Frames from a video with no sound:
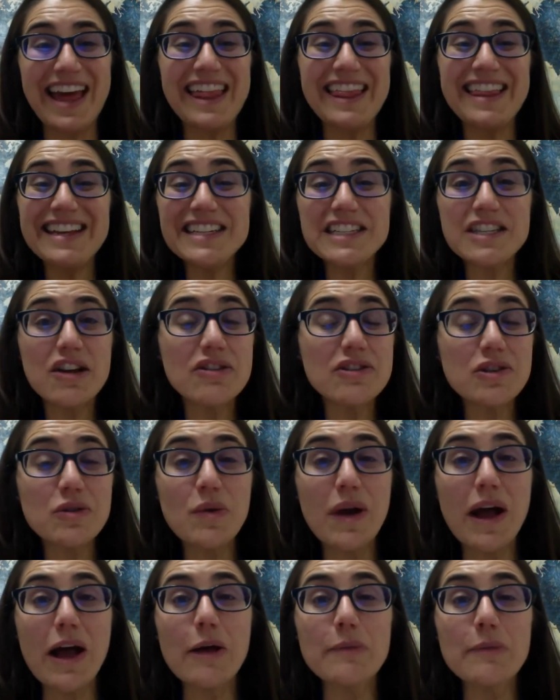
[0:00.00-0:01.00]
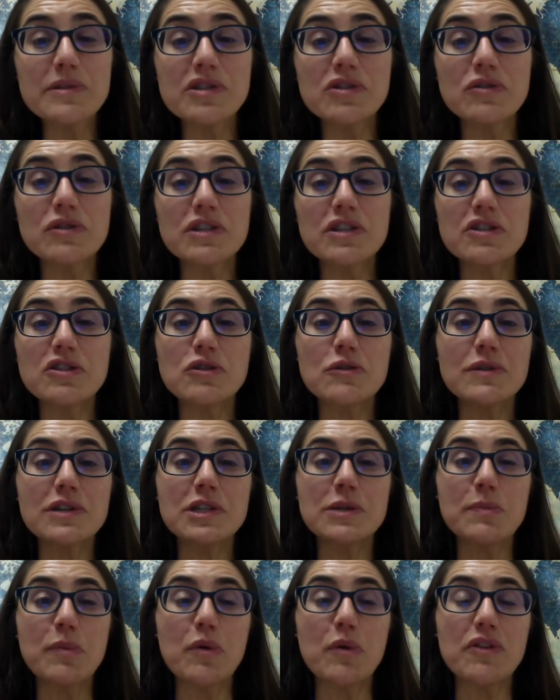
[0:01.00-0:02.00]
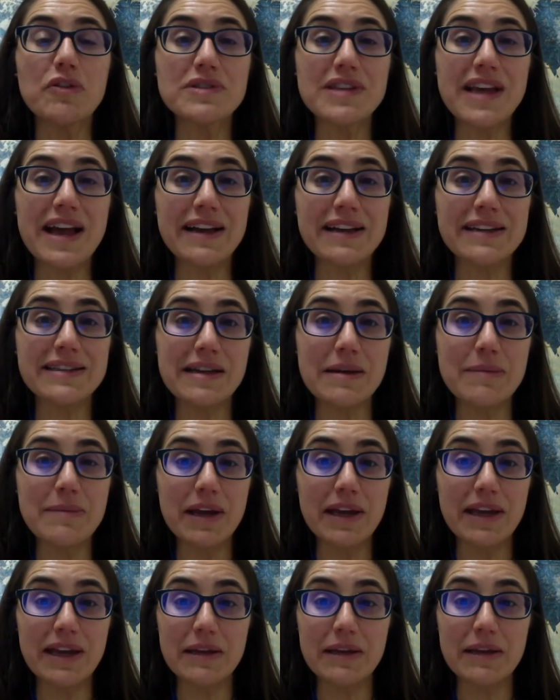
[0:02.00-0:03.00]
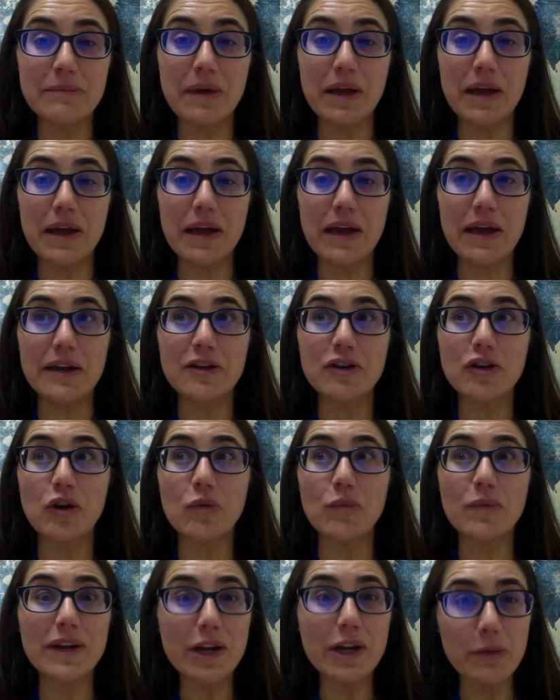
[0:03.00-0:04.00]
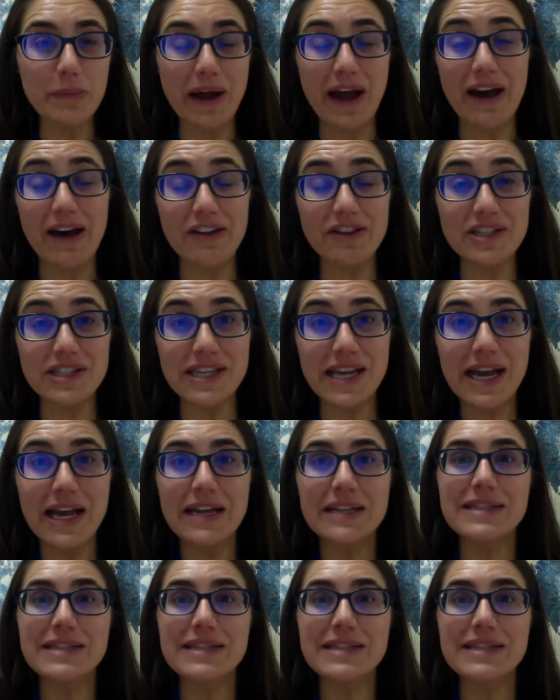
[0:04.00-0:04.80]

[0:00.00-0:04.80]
This also helps students to explore those academic and career paths,